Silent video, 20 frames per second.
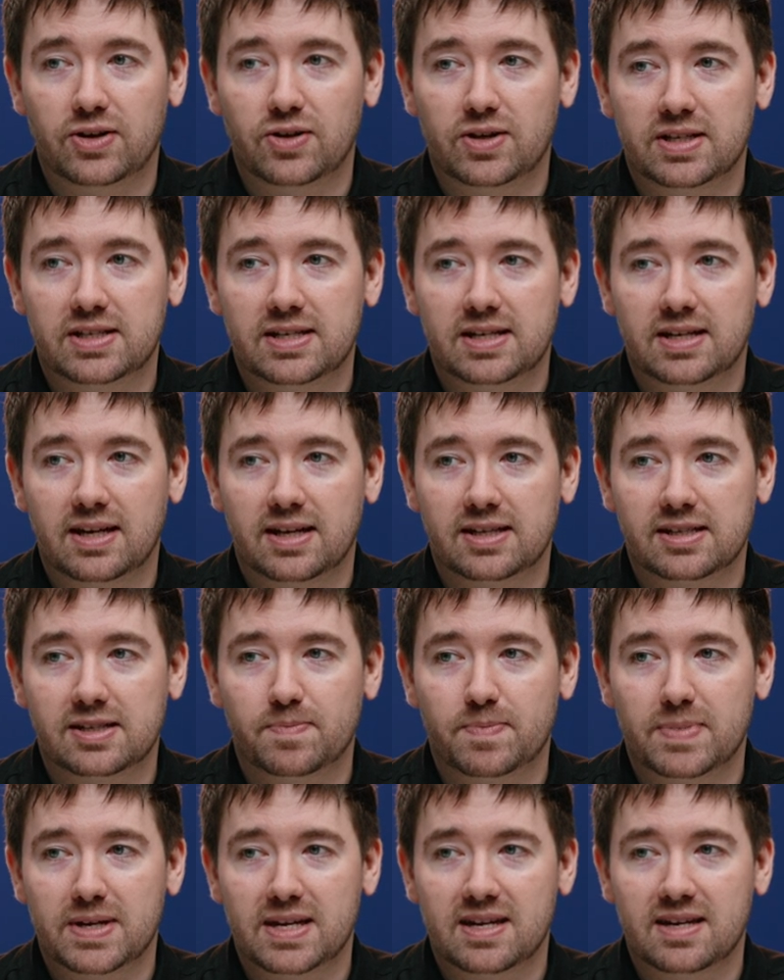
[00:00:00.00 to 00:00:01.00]
You can see that
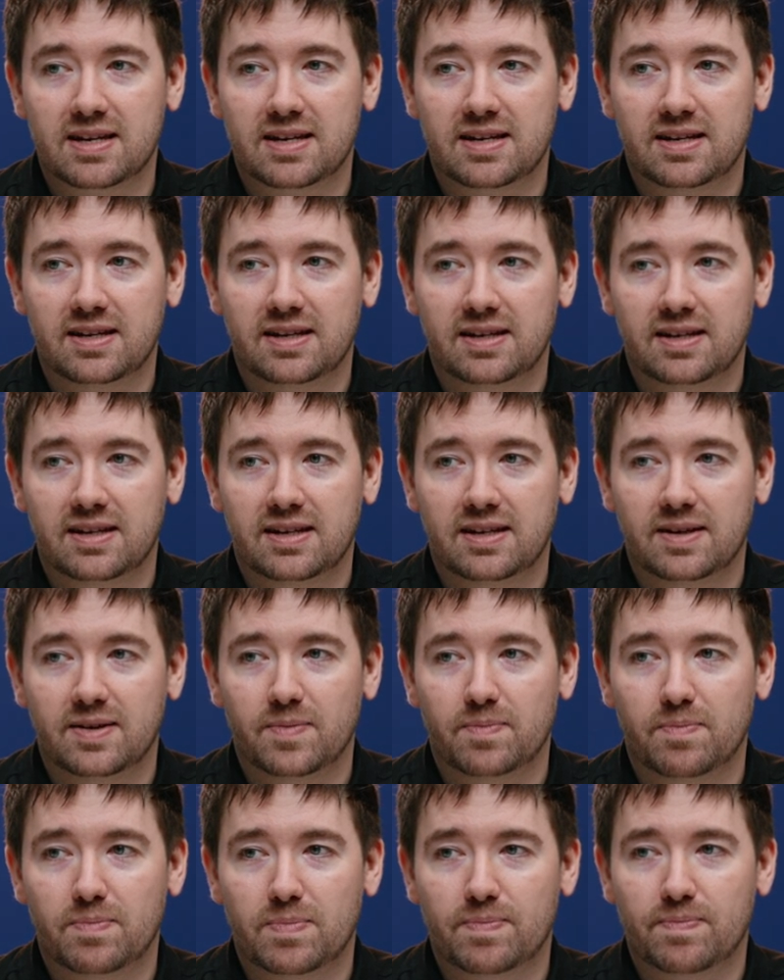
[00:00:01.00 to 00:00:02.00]
speed
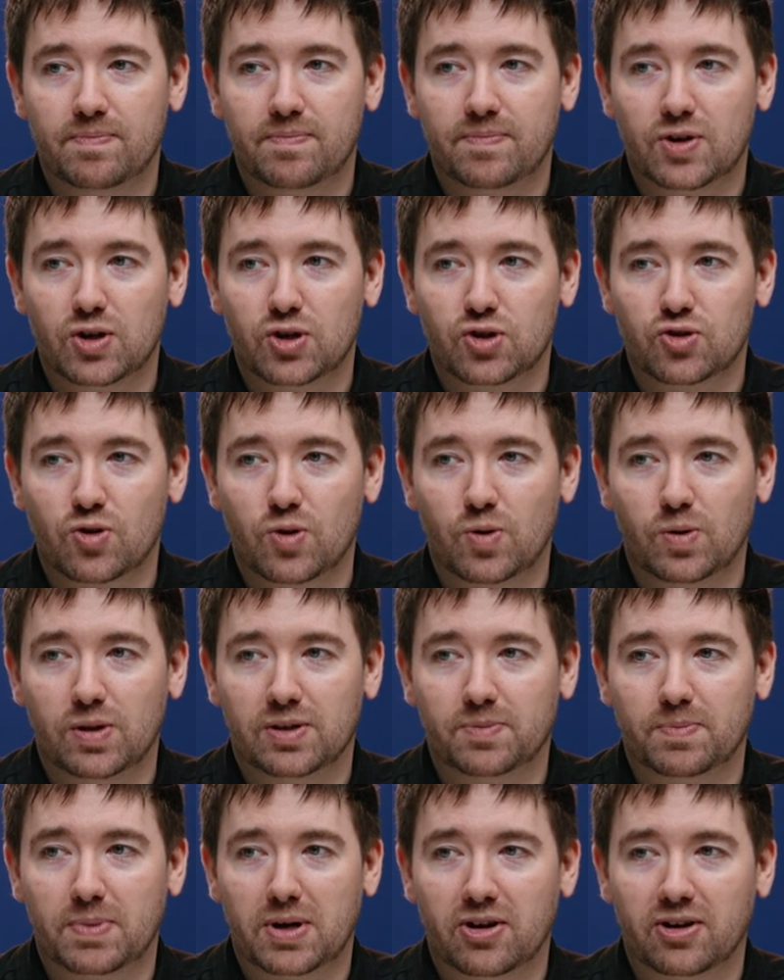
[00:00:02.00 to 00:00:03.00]

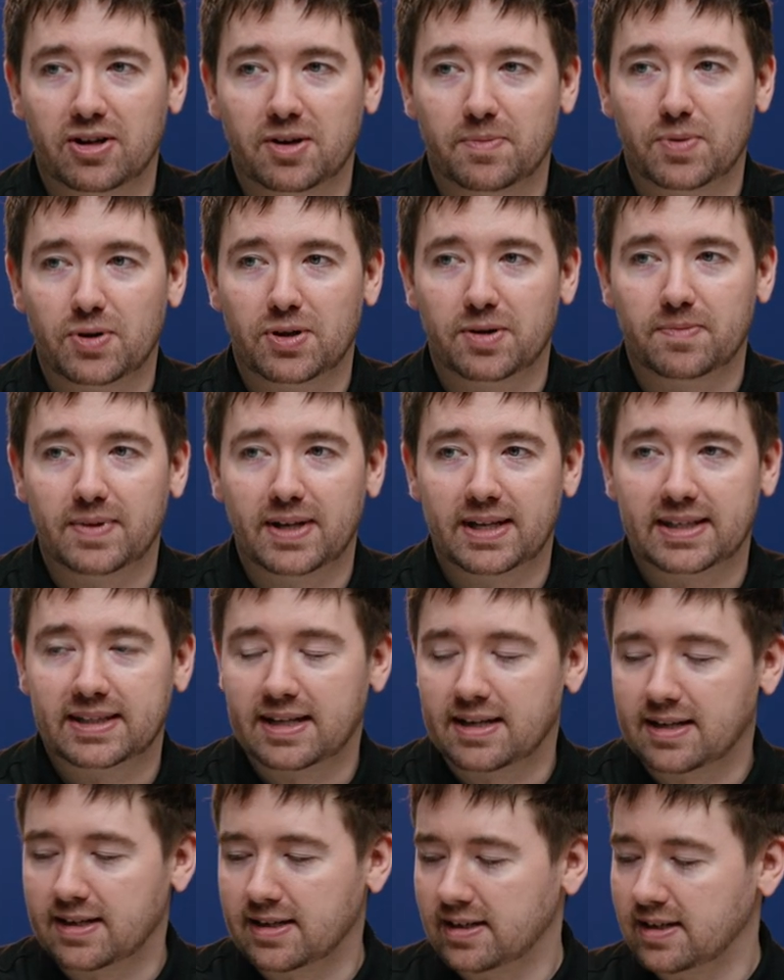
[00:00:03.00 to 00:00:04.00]
controller bar at the bottom like
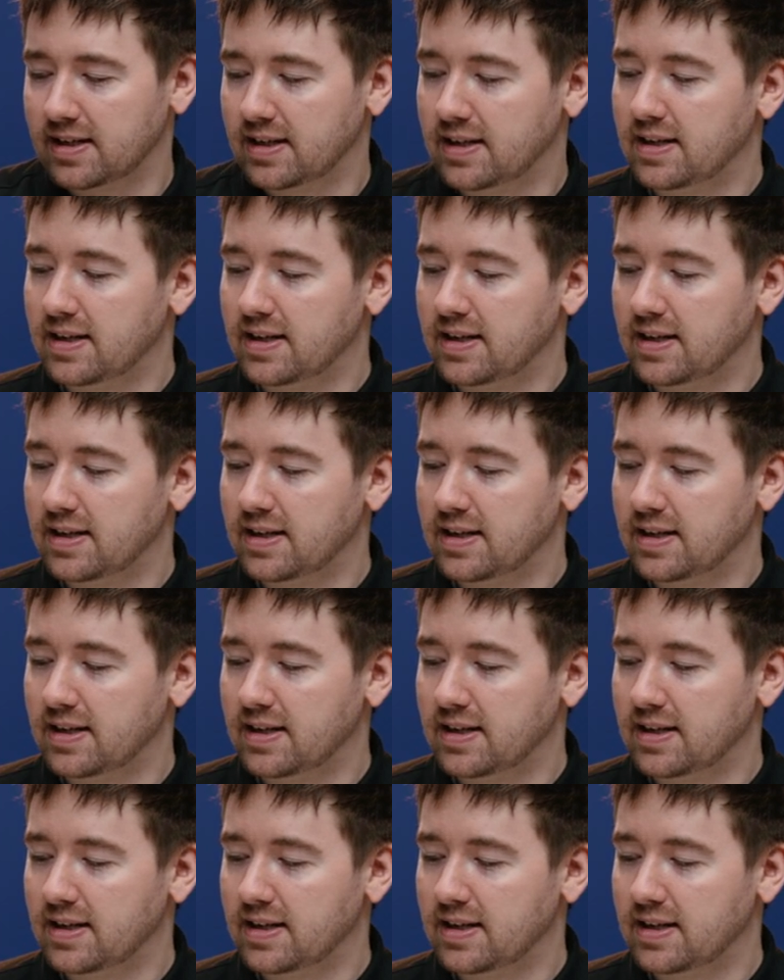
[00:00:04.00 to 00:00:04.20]
there.